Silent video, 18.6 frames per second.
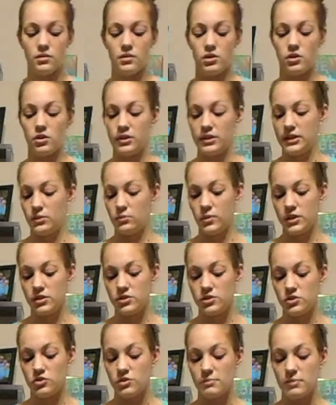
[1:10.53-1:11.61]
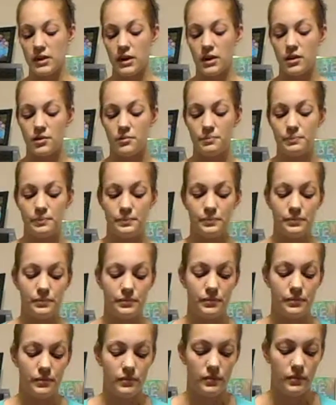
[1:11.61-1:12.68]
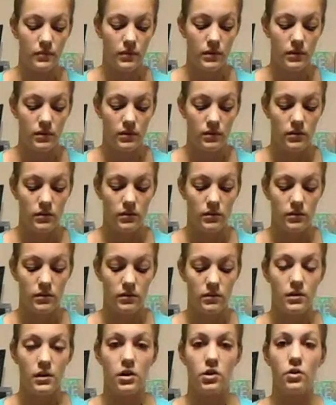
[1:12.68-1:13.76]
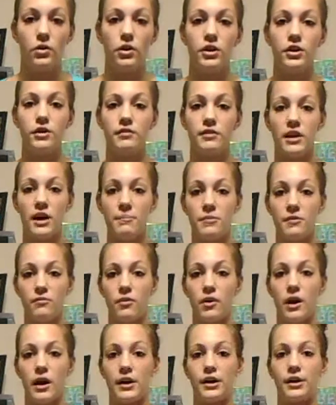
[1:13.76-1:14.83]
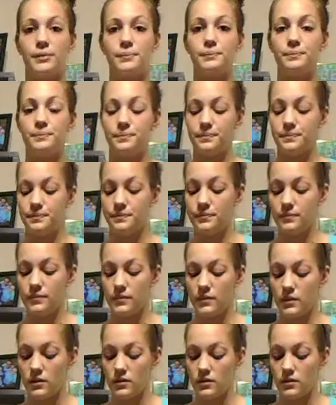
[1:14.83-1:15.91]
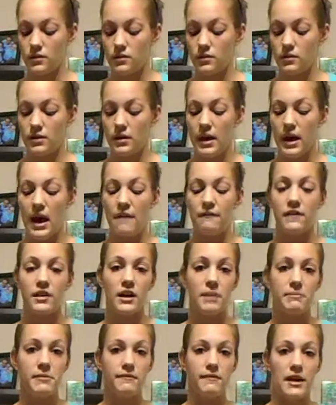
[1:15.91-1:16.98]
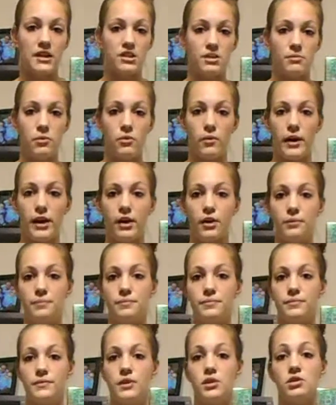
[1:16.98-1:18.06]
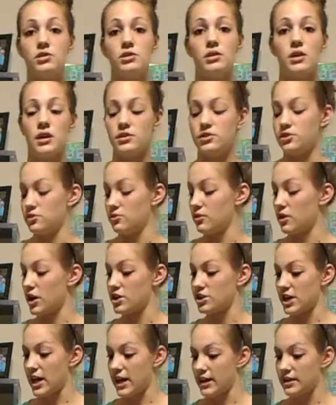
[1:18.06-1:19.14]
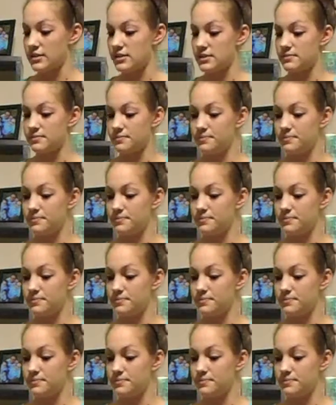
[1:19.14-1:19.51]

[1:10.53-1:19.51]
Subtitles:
You only need one toothpick, a quarter cup of water, half a cup of vegetable oil, and 2 large eggs.